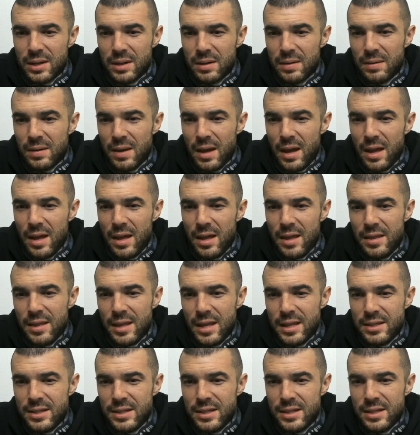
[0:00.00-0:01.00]
Well,
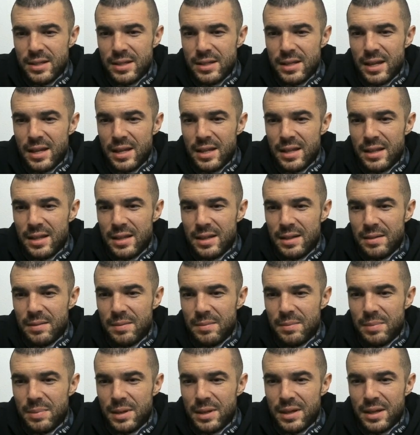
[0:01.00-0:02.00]
that's a
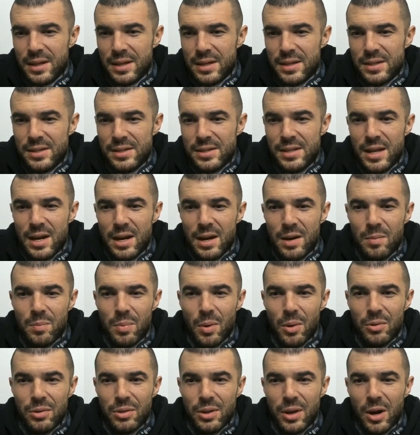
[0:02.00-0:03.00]
because they
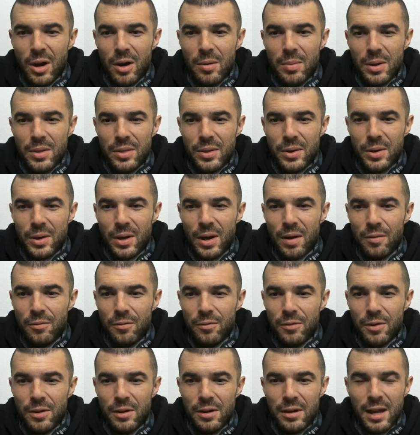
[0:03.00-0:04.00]
both care about their
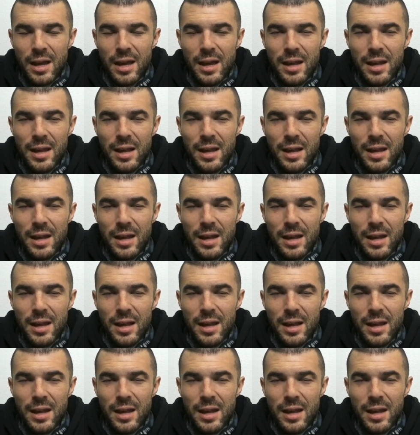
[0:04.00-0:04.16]
comfort,